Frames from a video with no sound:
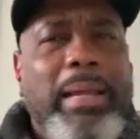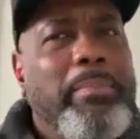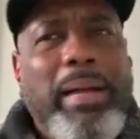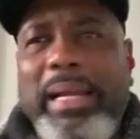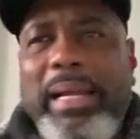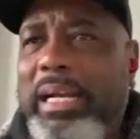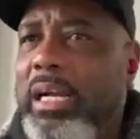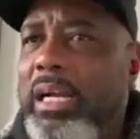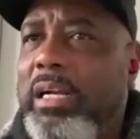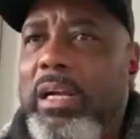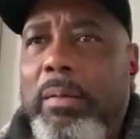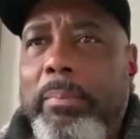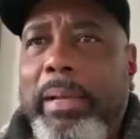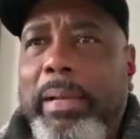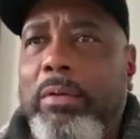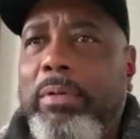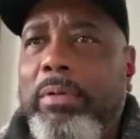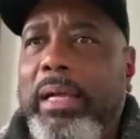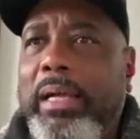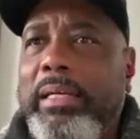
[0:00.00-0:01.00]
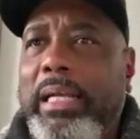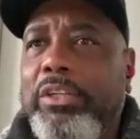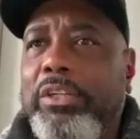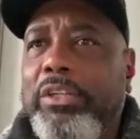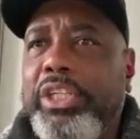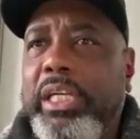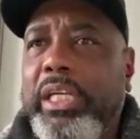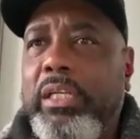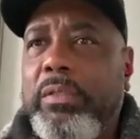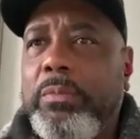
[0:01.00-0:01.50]
It might not come back right now,
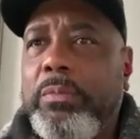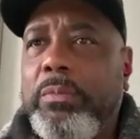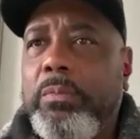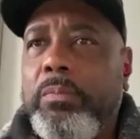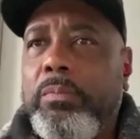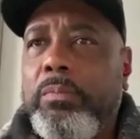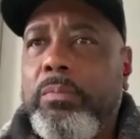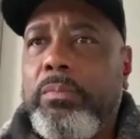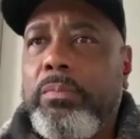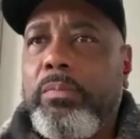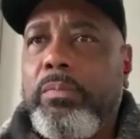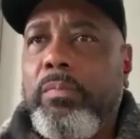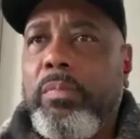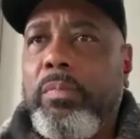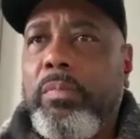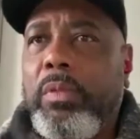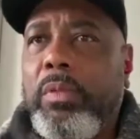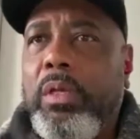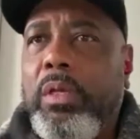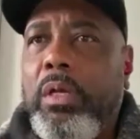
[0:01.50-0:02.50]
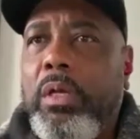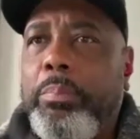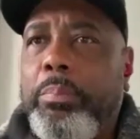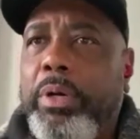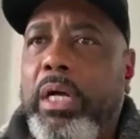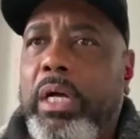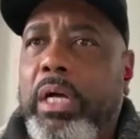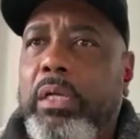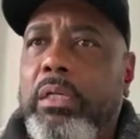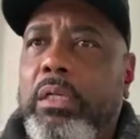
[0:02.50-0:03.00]
G.
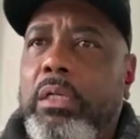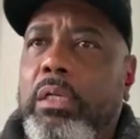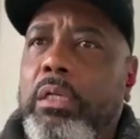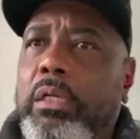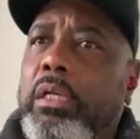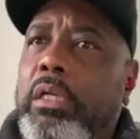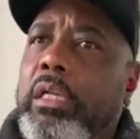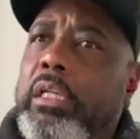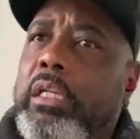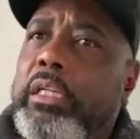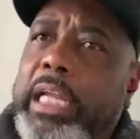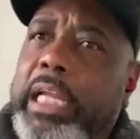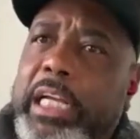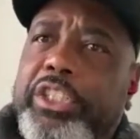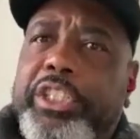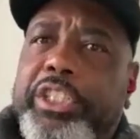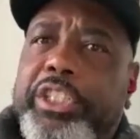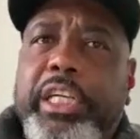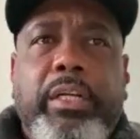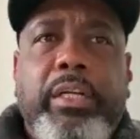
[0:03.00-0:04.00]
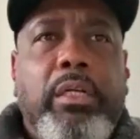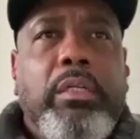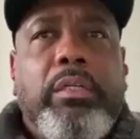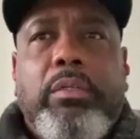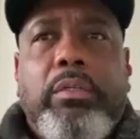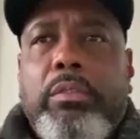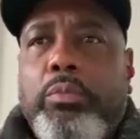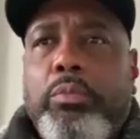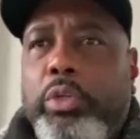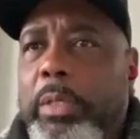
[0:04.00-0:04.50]
But next
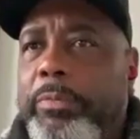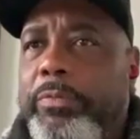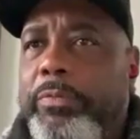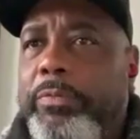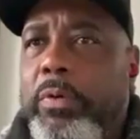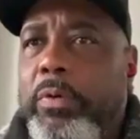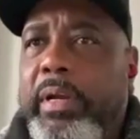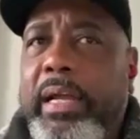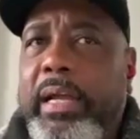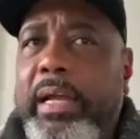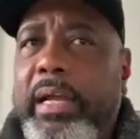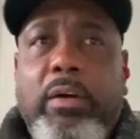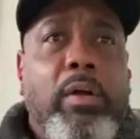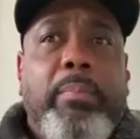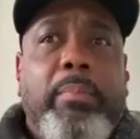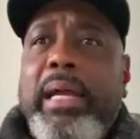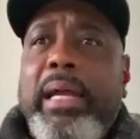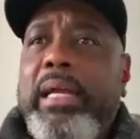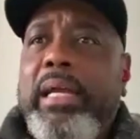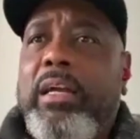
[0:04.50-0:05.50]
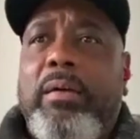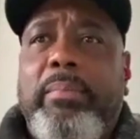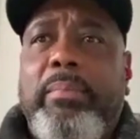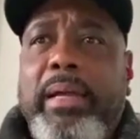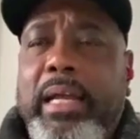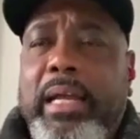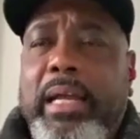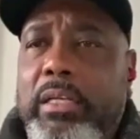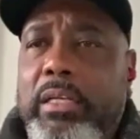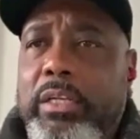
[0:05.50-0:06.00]
year, year before that, or it might come
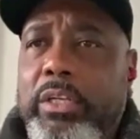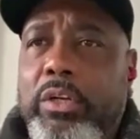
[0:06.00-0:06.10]
back,